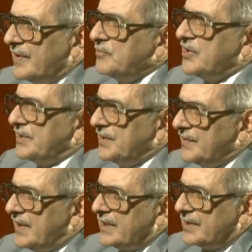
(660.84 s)
Some
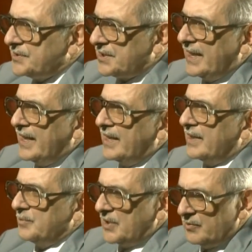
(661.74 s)
judges like
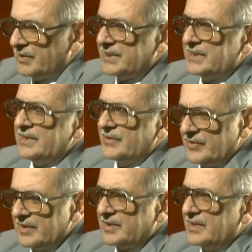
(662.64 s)
Krishna, Bhagwati,
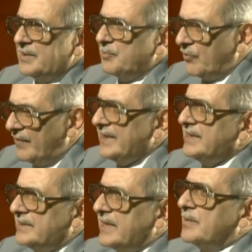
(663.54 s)
etc., they
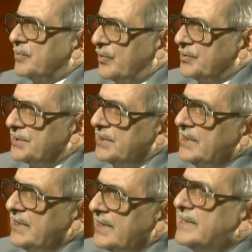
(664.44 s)
provided that approach,
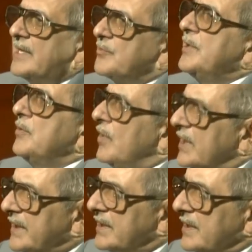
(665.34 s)
and that's been
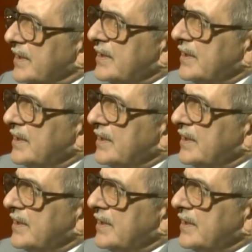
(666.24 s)
working,